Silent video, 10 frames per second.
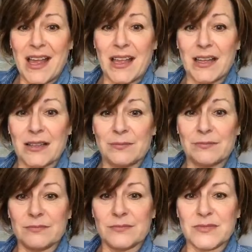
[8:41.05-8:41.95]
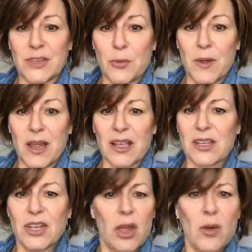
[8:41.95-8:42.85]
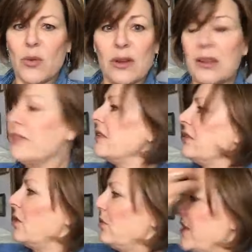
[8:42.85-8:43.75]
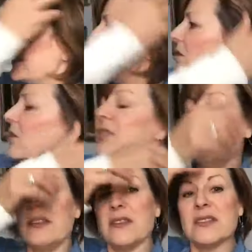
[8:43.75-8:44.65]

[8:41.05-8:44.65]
No market. No, there's nothing.